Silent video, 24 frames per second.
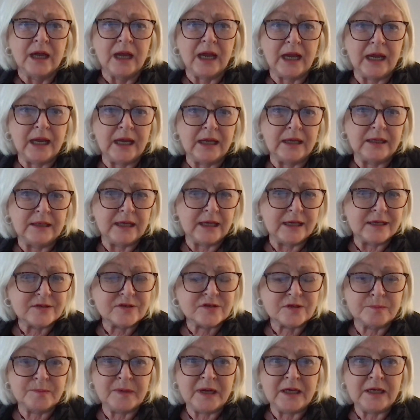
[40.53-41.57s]
and
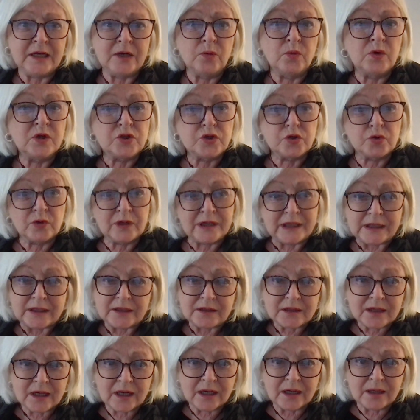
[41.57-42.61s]
estimating what your
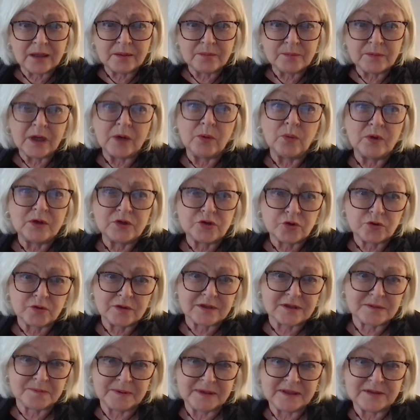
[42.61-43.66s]
income and what your
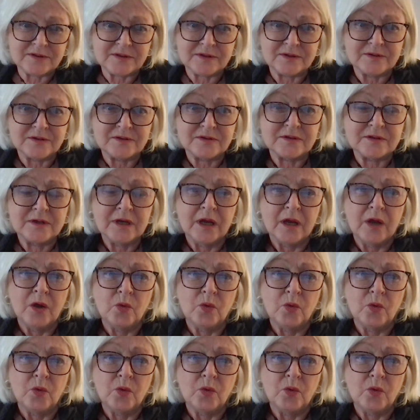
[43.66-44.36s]
expenses